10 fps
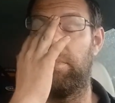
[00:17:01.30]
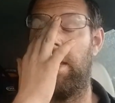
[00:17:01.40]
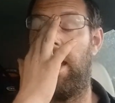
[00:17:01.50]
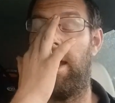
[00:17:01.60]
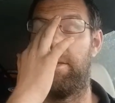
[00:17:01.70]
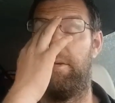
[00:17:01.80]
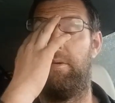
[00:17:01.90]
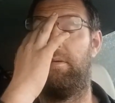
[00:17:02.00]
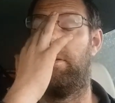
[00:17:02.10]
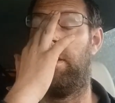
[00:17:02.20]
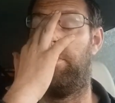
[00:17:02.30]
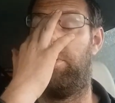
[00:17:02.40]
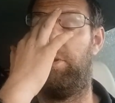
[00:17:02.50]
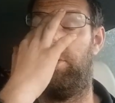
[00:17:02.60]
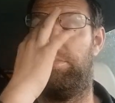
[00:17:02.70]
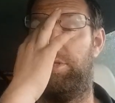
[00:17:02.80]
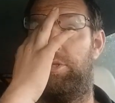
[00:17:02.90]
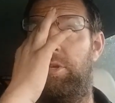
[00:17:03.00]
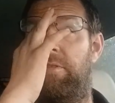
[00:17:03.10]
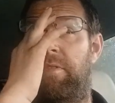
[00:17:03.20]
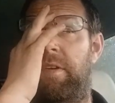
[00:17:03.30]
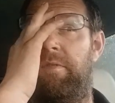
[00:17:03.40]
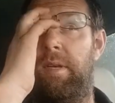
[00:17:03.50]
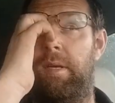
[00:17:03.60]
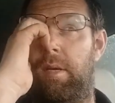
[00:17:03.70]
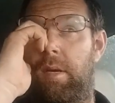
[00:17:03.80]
hire, I'd put it up to 250.